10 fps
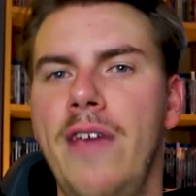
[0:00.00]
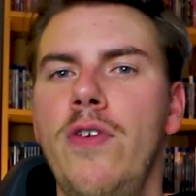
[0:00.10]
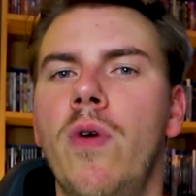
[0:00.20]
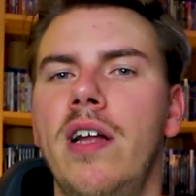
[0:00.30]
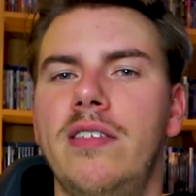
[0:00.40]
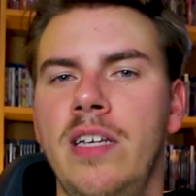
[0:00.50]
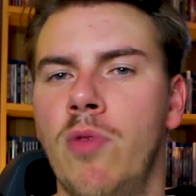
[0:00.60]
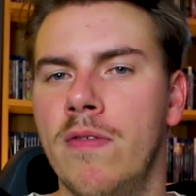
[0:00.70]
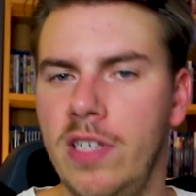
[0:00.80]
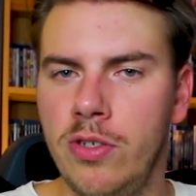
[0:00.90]
If you wanna see
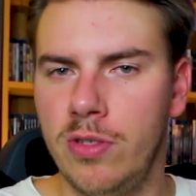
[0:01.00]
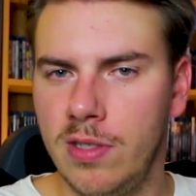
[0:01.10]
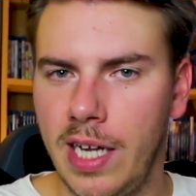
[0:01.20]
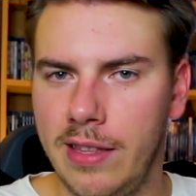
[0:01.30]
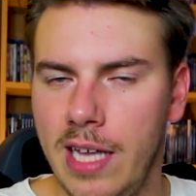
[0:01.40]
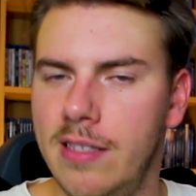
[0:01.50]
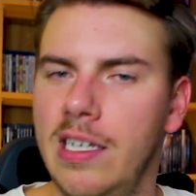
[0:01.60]
more videos just like this,